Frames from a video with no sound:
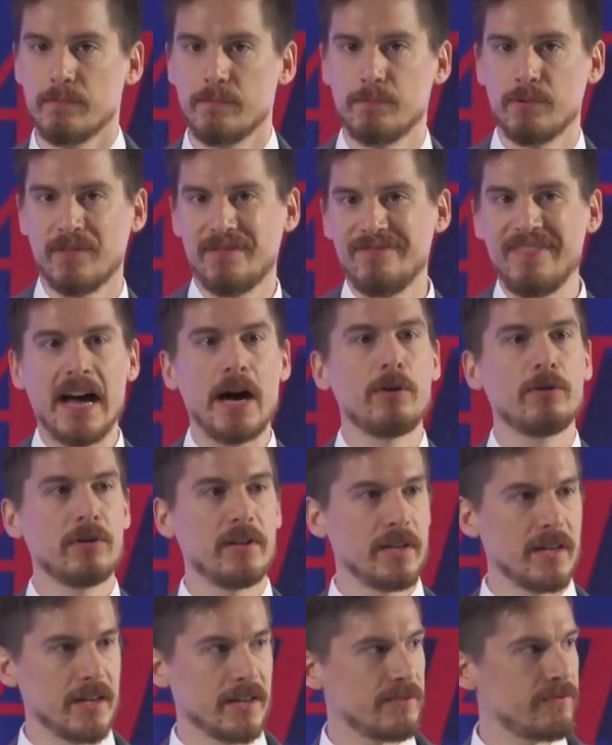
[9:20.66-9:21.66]

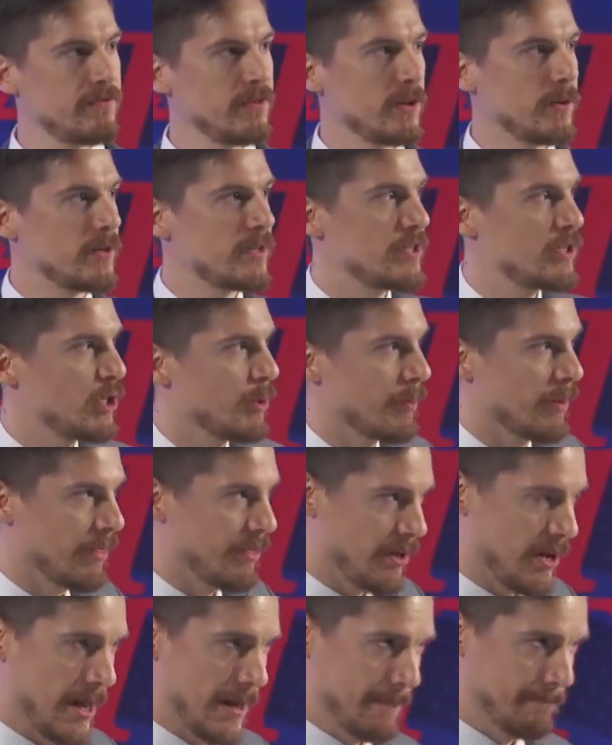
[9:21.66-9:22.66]
profoundly influenced human
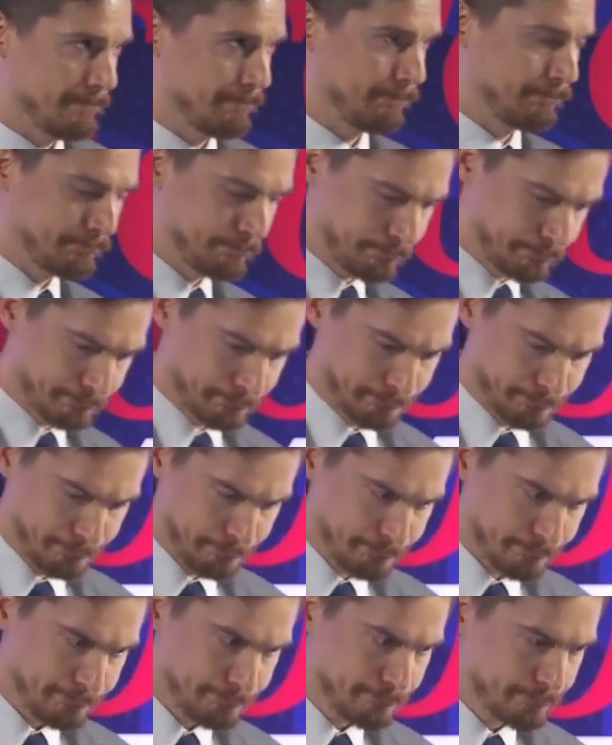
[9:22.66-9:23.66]
thought
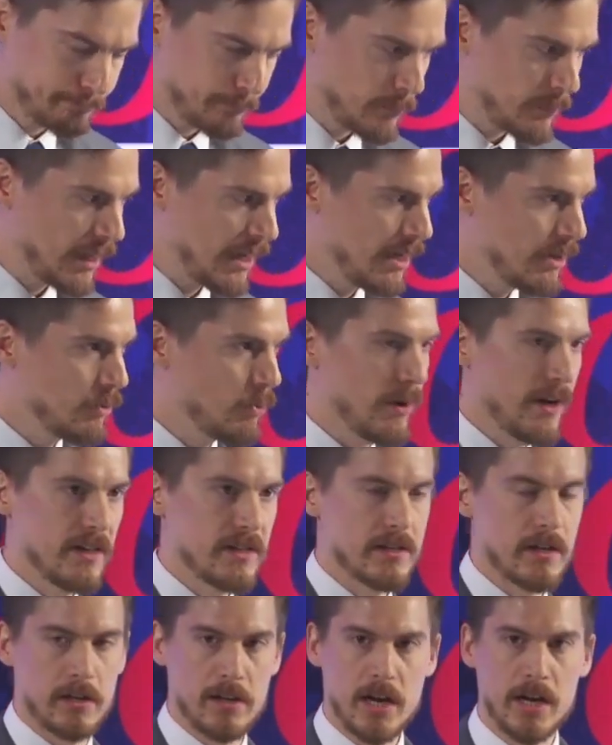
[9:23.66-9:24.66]
in
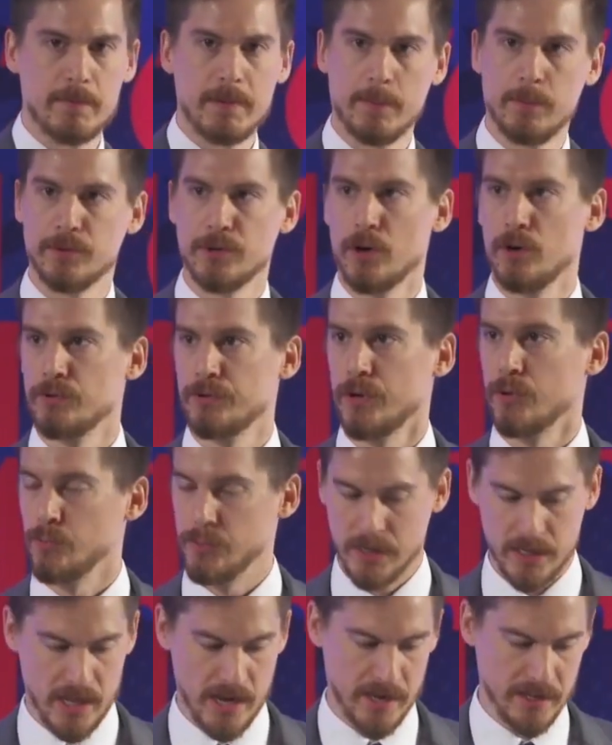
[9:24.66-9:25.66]
ways that a lot of people don't
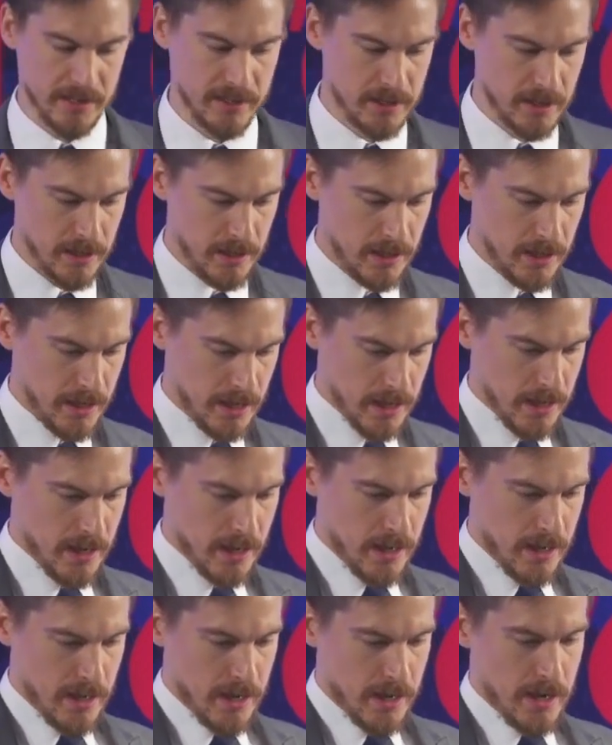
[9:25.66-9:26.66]
realize.
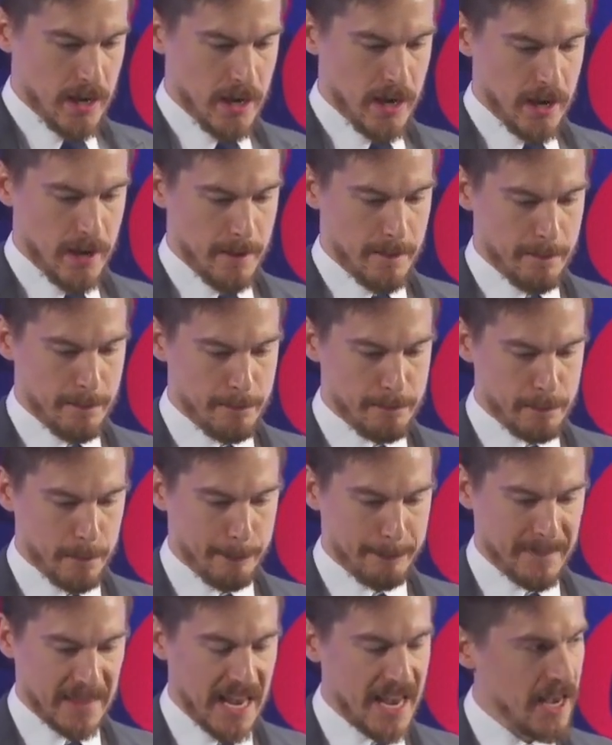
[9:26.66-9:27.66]

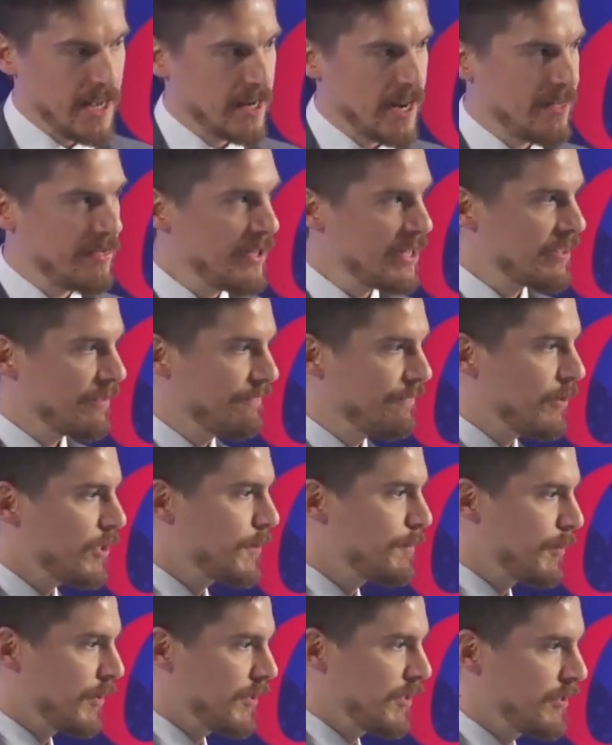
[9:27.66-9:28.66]
And I think the
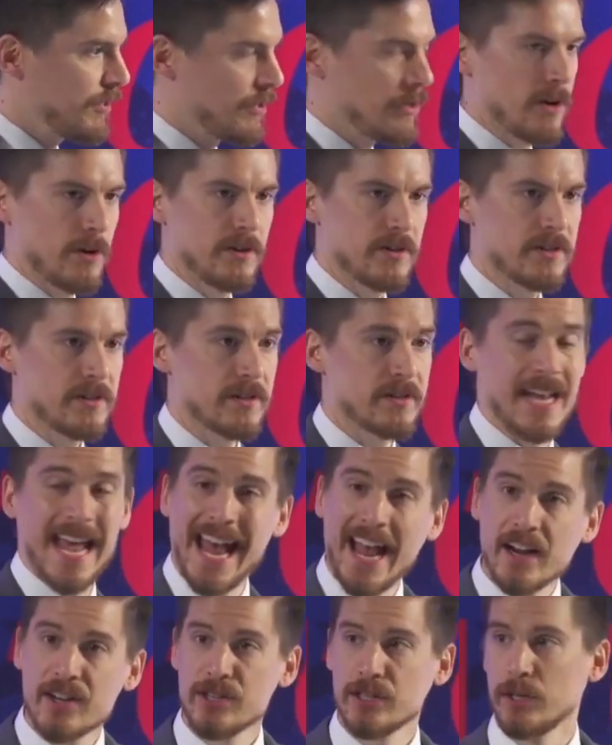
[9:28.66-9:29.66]
first person to notice this
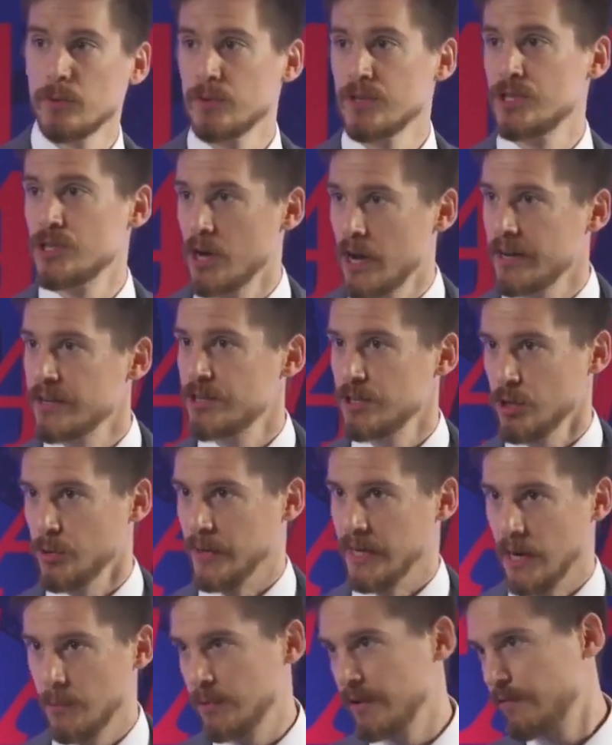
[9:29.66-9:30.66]
actually was John
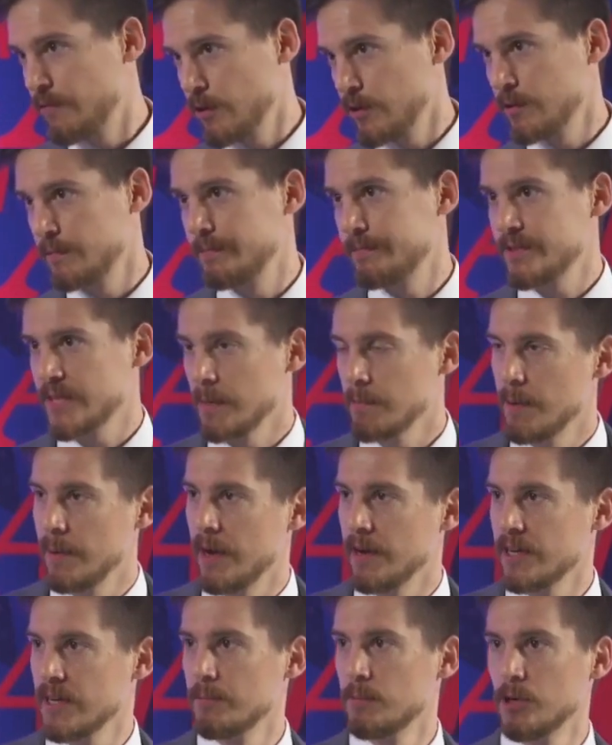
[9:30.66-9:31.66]
Dewey, and we've heard some
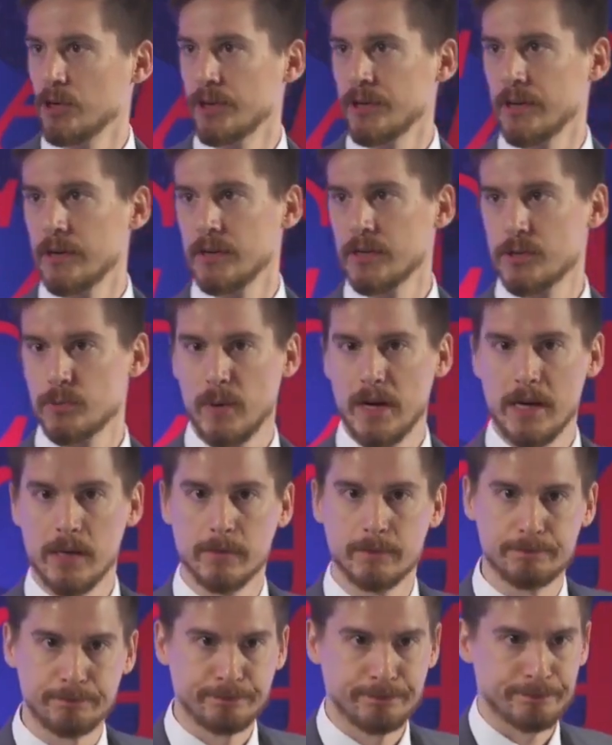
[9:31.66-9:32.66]
about him earlier as
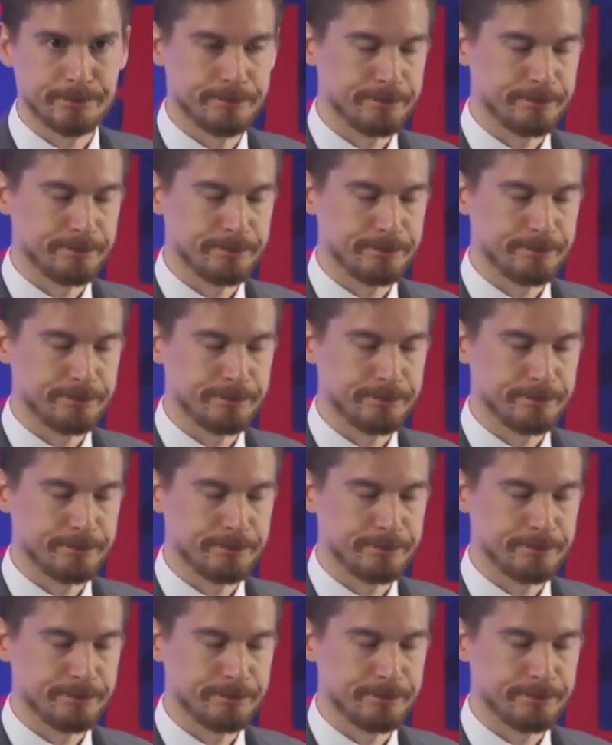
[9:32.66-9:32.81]
well.